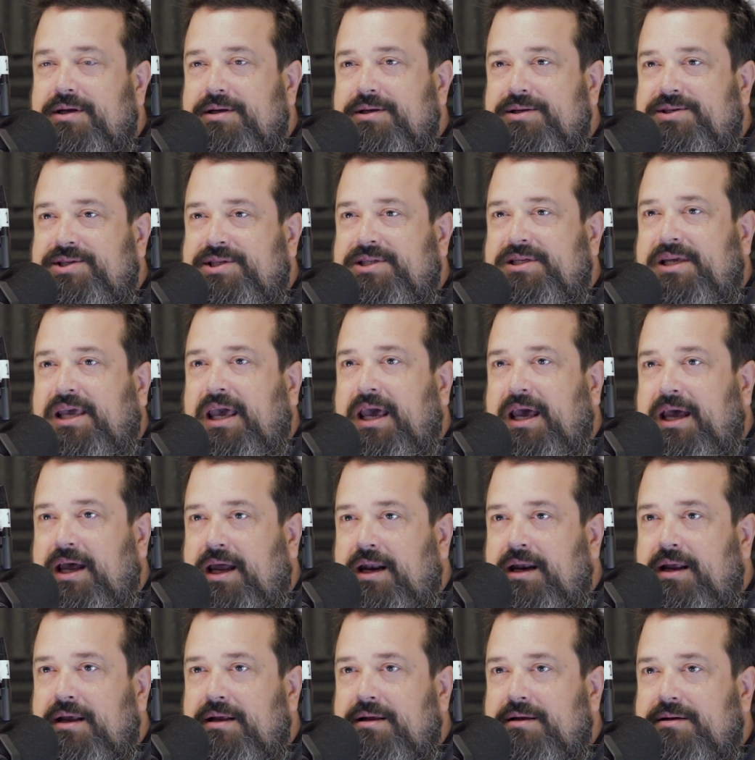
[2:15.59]

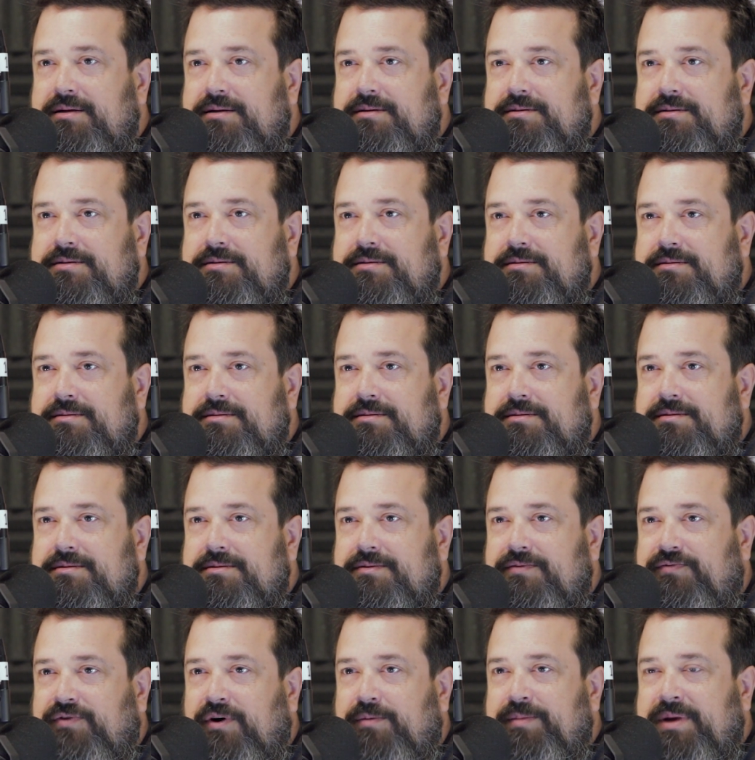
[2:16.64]
skin
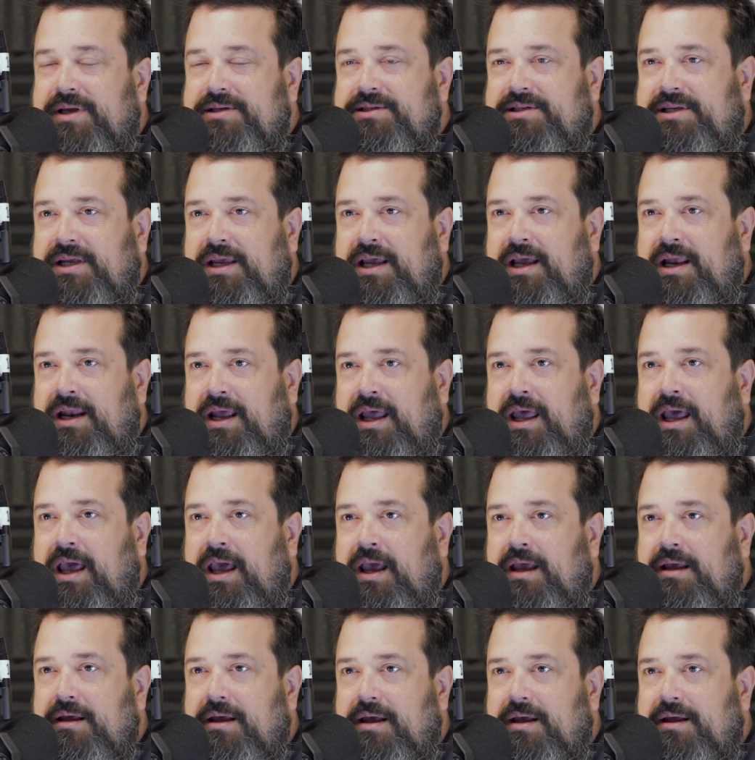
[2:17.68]
from his
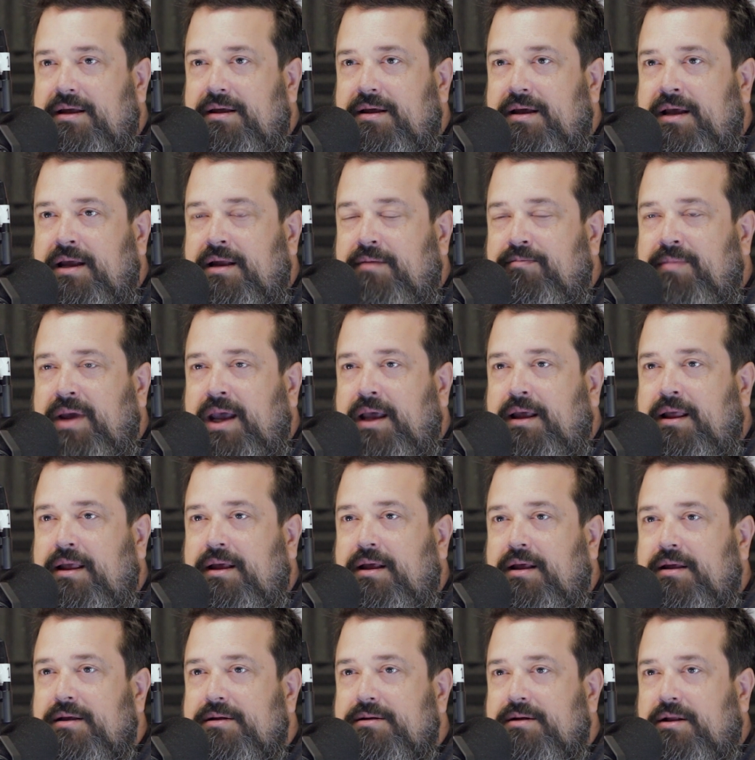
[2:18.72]
DNA and make
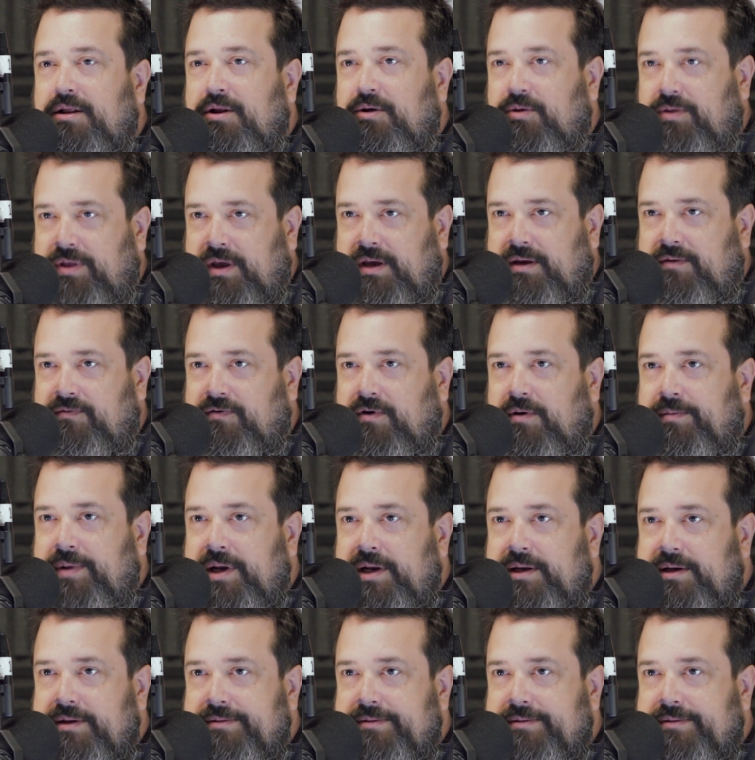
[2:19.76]
clothing from it.